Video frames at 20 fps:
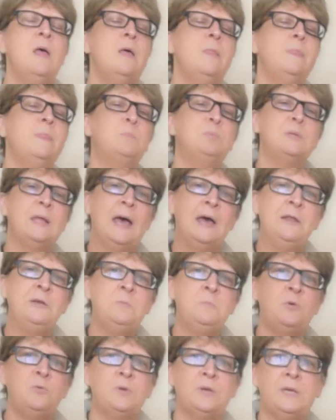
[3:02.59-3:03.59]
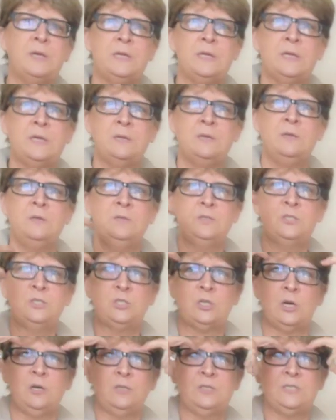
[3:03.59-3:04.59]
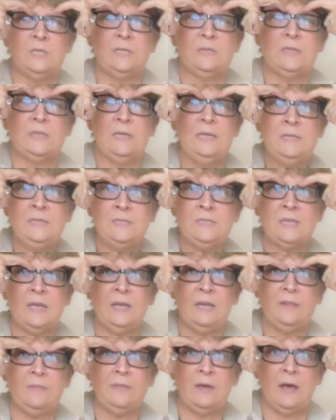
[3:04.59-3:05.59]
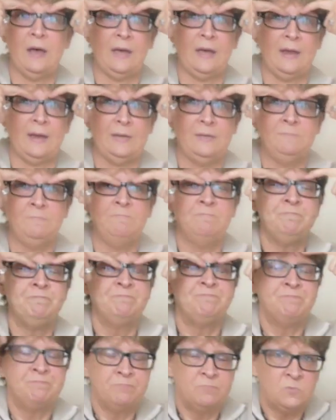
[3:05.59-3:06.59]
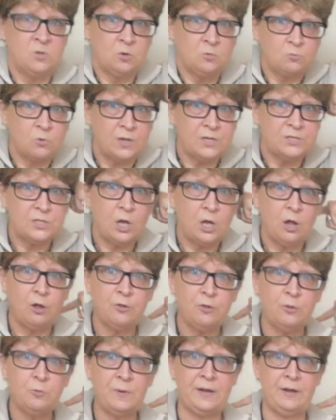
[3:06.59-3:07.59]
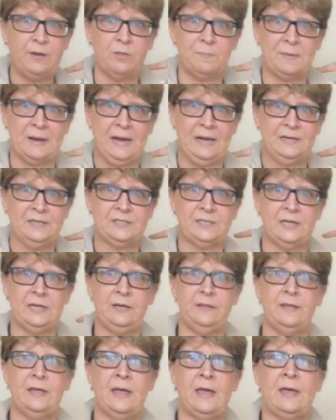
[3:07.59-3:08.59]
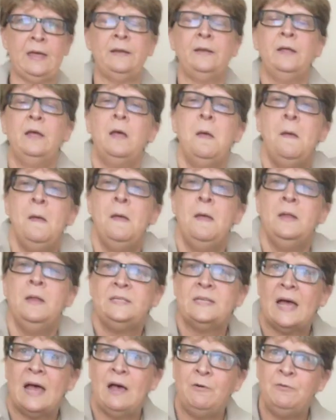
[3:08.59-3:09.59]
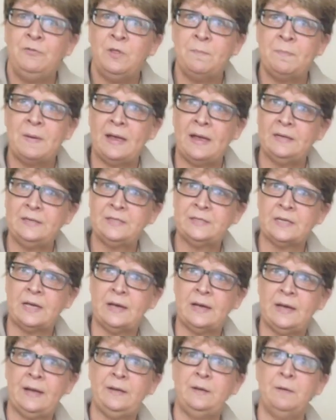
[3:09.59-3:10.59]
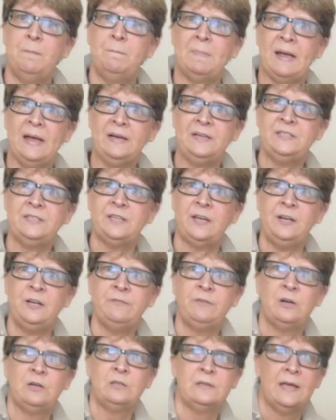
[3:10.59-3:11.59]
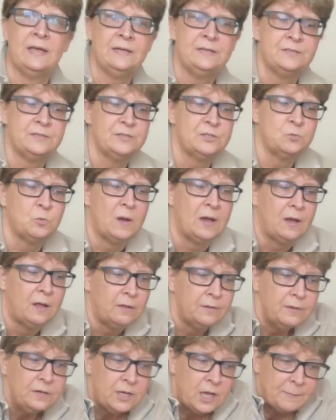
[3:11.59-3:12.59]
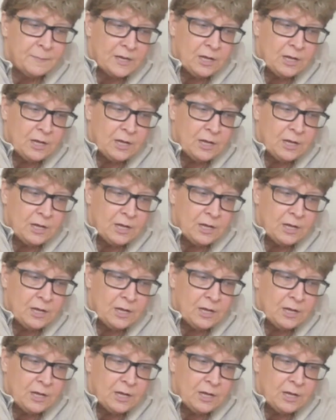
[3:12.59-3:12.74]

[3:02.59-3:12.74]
The bladder meridian starts at the inside of the eye, runs all the way to the back side of the head, down the back side of our legs as well, coming